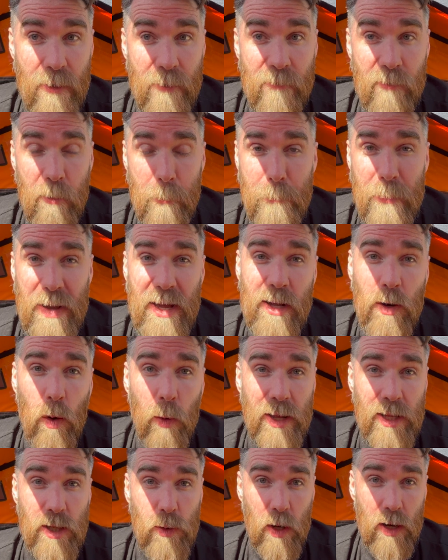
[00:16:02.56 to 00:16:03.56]
from me
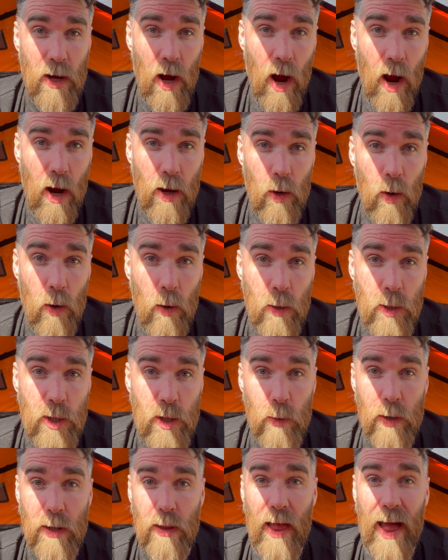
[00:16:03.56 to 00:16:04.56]
going to a cargo
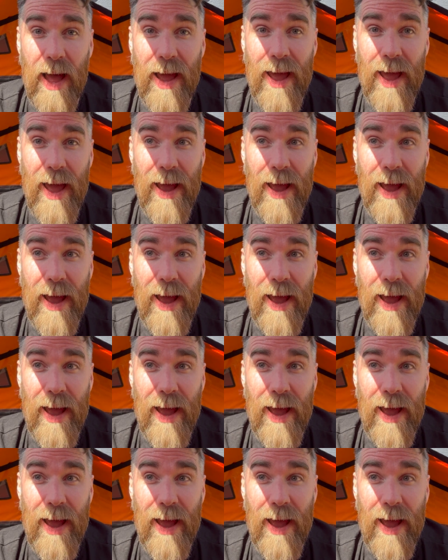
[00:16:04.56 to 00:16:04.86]
to a light